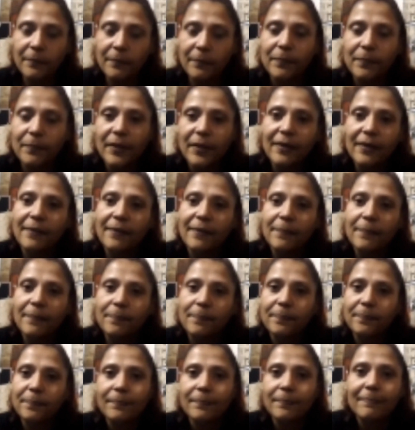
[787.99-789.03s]
Does he
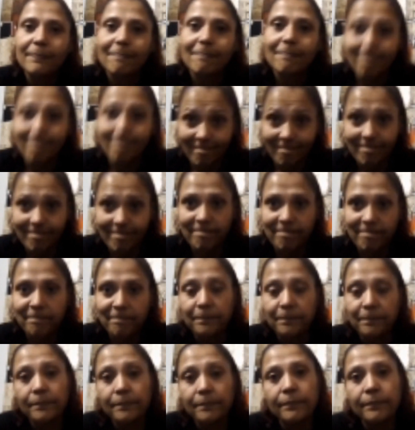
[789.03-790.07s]
even live in
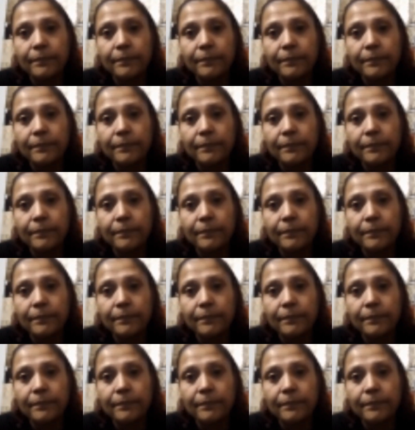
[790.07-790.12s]
Melbourne?